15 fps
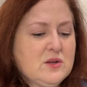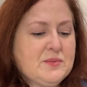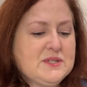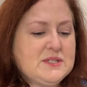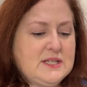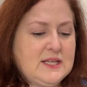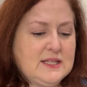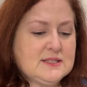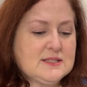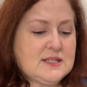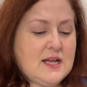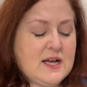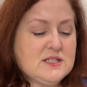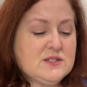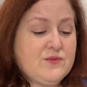Petite
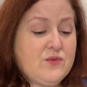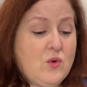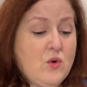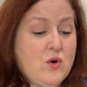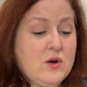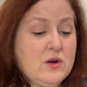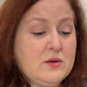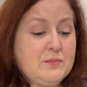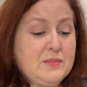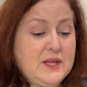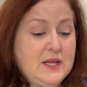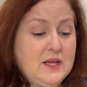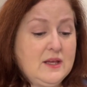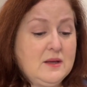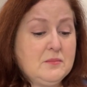size
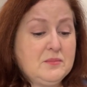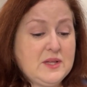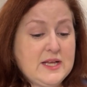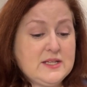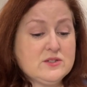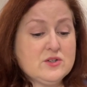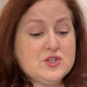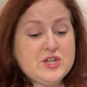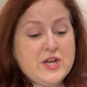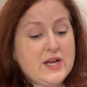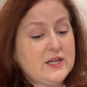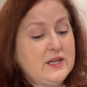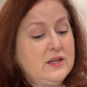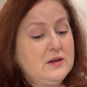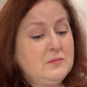4P blazer
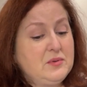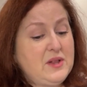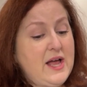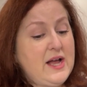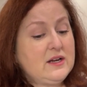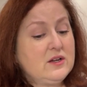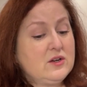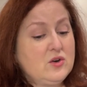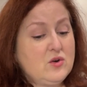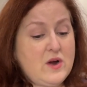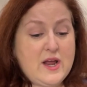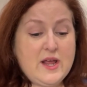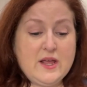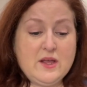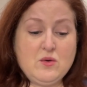jacket, black
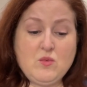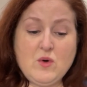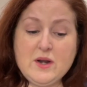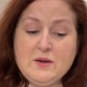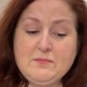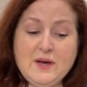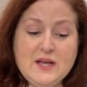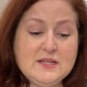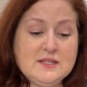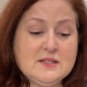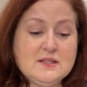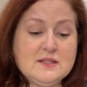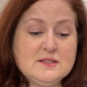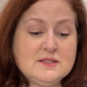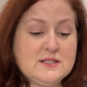gray, one
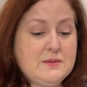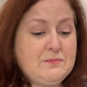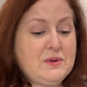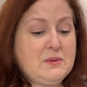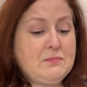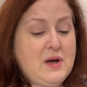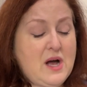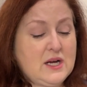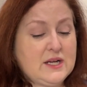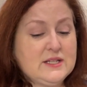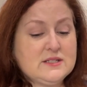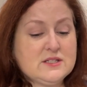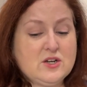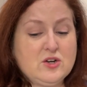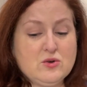button zip
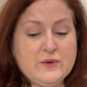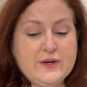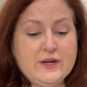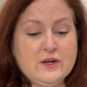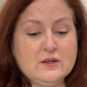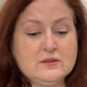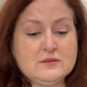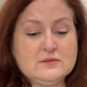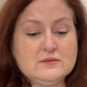pockets career.